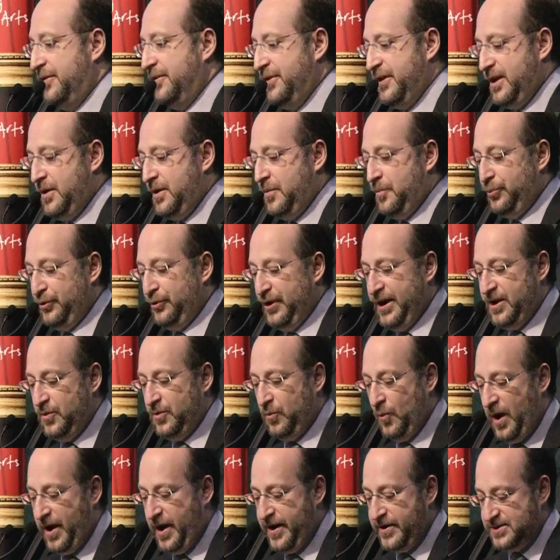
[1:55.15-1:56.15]
the
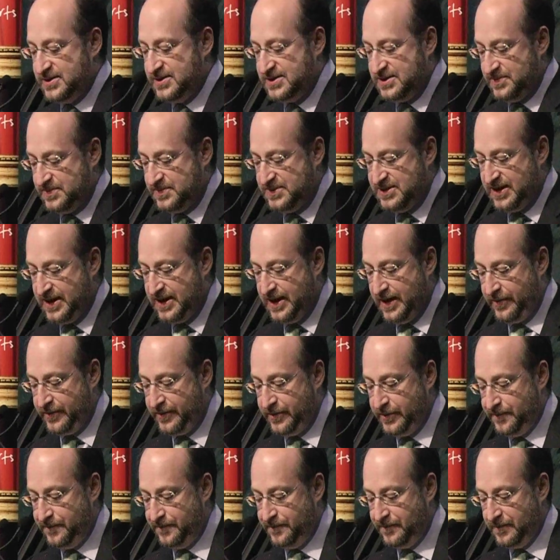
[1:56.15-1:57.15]
brain wires them
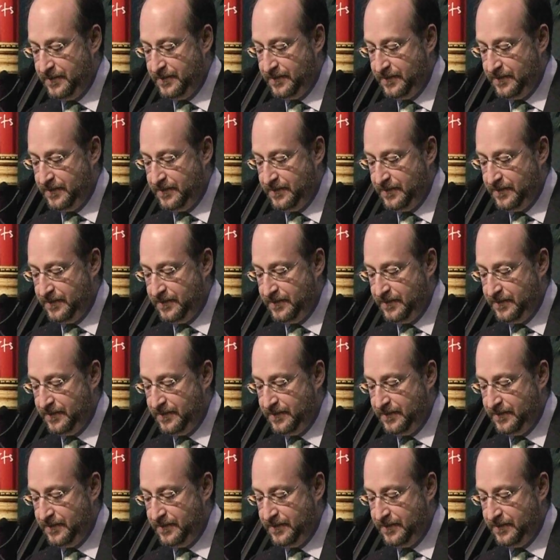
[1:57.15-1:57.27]
together.